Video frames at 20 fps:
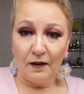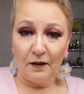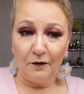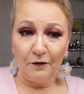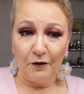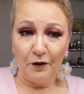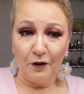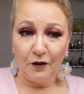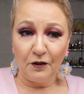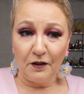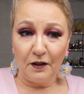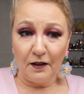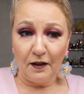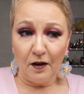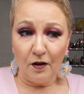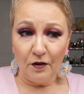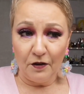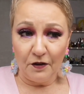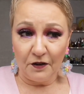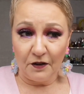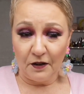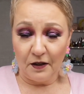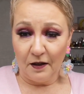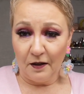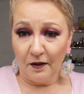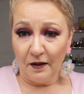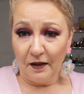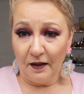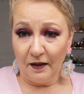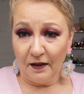at first glance
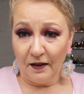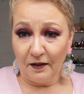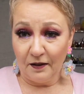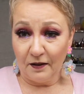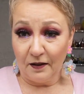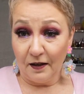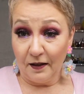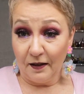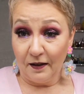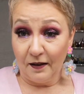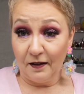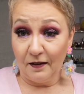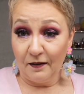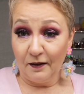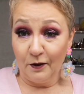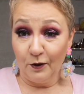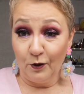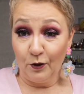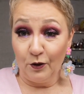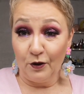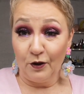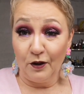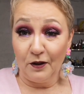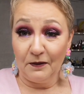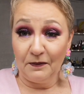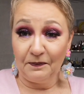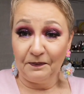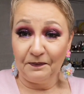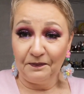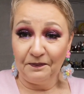I think it's like neutral.